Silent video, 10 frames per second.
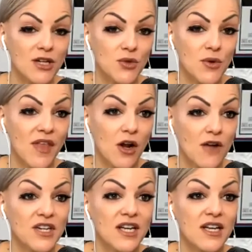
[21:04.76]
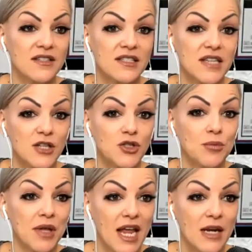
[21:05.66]
doing that often because it's not
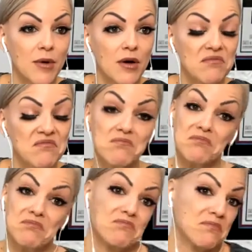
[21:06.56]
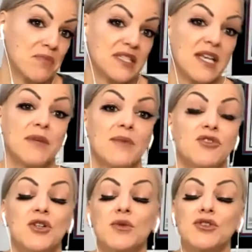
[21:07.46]
duplicatable, but sometimes you
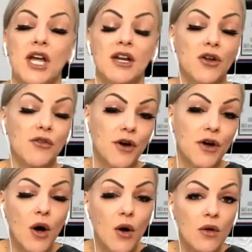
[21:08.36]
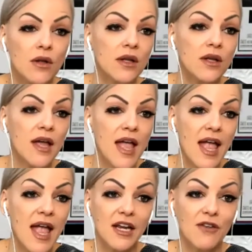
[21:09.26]
do what you got to do for a goal.
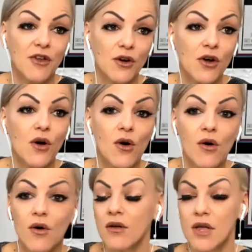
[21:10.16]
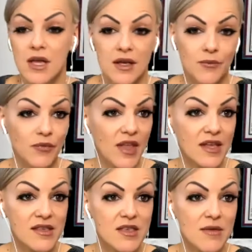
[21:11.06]
And if your goal
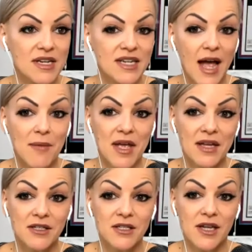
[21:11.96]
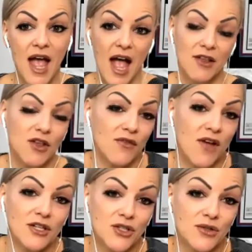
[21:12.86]
is to be diamond and you've
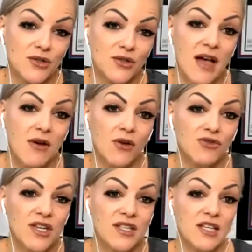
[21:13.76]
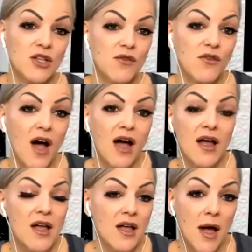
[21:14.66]
got 2 discount coaches and you've got,
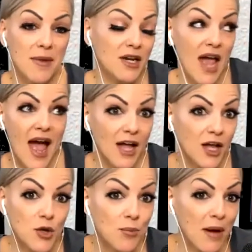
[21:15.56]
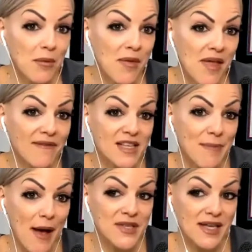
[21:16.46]
I mean, heck, you probably have a
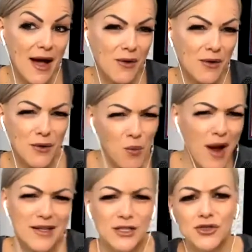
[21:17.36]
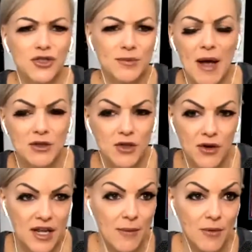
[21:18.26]
spouse account. Why isn't your spouse
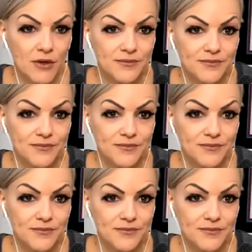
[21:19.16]
already emerald?